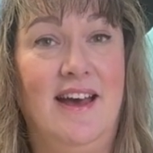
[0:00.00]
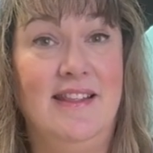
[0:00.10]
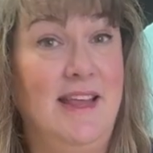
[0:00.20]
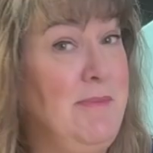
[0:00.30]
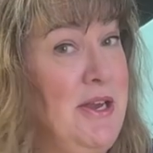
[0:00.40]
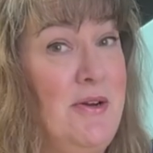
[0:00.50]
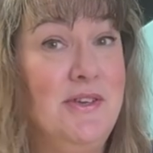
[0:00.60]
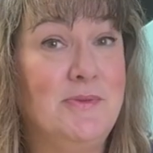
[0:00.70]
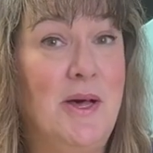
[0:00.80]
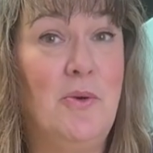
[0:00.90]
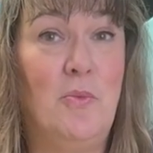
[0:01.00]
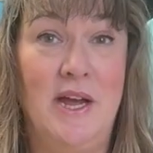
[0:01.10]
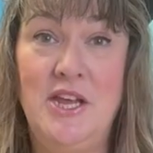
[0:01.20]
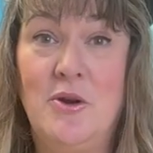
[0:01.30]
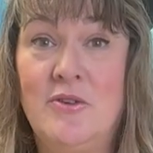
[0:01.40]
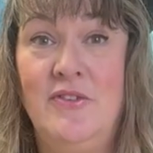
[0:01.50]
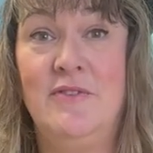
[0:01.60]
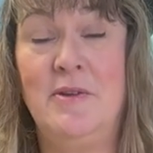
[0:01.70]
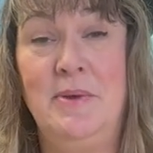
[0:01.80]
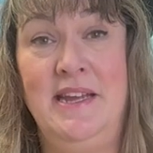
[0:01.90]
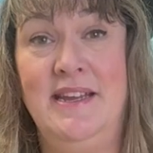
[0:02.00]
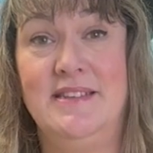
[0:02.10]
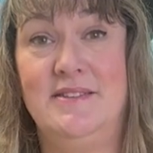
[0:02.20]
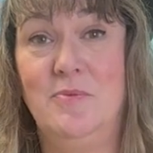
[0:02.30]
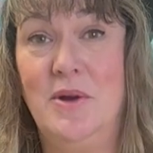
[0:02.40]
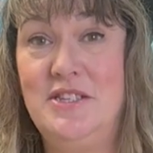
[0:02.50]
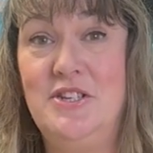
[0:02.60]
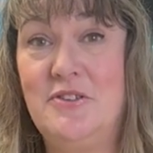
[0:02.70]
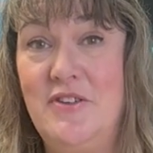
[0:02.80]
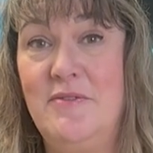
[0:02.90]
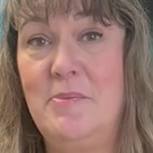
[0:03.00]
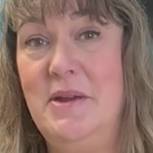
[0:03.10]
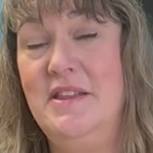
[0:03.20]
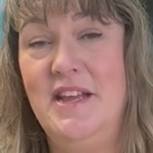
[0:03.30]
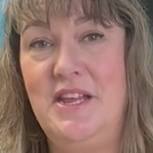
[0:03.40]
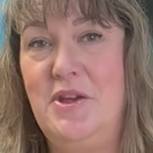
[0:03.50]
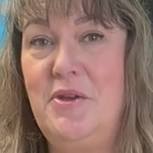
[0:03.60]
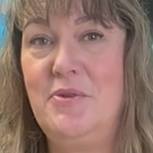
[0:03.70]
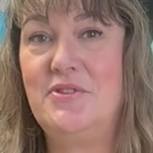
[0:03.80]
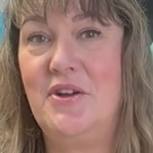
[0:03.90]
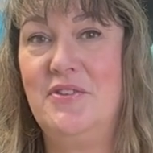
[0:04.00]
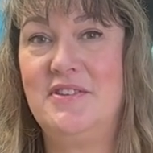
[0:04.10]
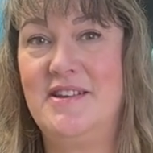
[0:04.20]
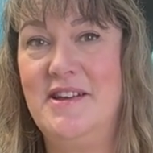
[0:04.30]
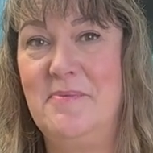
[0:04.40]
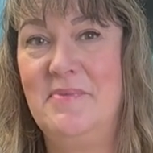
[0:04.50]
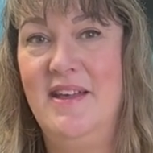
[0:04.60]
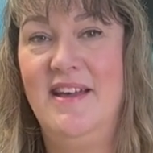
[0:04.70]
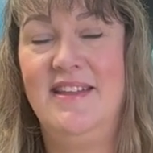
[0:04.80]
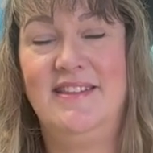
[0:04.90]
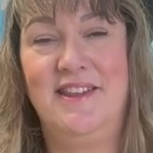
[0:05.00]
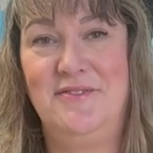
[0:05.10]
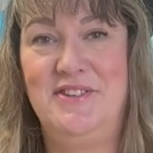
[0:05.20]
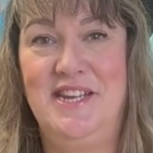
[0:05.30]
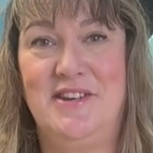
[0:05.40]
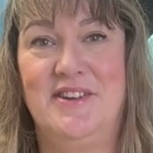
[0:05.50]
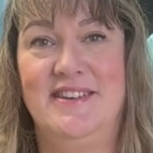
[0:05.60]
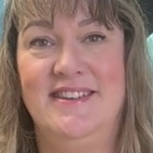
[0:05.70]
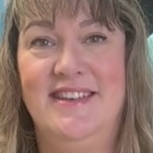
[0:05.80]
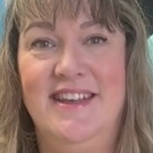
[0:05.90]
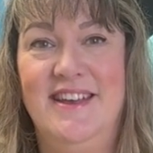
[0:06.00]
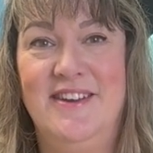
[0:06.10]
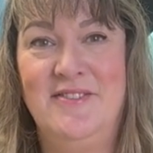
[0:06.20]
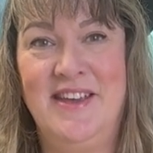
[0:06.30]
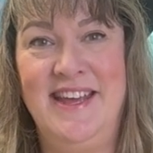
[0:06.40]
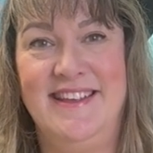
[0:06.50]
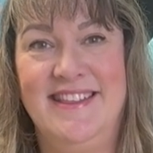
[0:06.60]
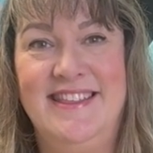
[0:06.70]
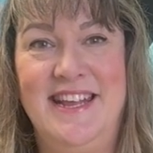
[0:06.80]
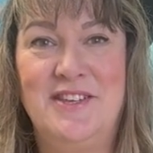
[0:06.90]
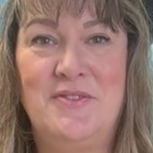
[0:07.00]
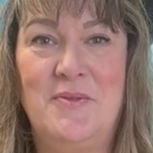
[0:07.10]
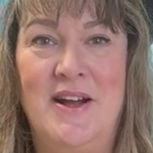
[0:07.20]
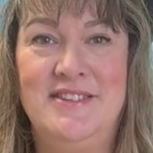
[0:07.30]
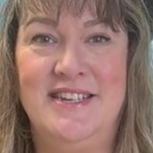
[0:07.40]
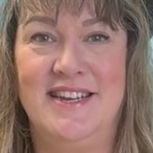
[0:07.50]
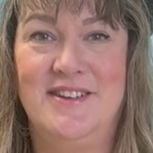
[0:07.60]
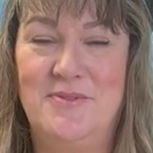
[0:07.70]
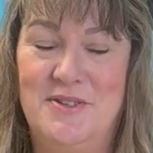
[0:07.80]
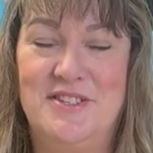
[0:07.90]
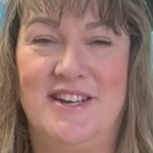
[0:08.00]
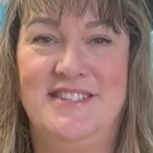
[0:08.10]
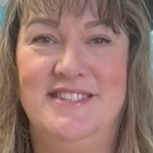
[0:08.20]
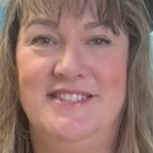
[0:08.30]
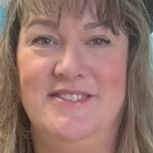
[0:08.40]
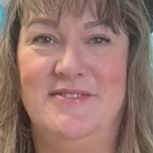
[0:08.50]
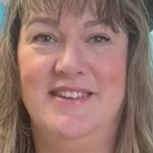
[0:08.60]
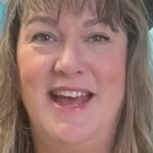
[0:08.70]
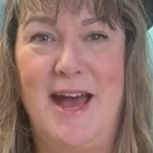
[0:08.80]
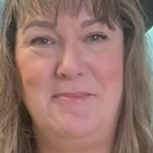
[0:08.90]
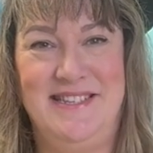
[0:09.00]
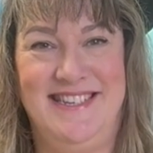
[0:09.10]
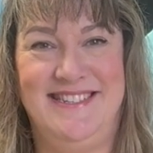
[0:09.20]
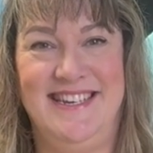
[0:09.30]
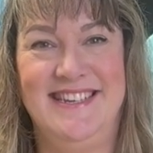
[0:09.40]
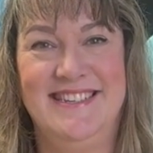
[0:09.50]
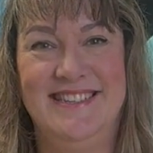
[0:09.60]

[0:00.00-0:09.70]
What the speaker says: Let me know as well what your favorite pin is. What's your favorite pin that you use all the time? Love to hear it. Okay. Thanks for watching. We'll talk to you soon. Happy stitching.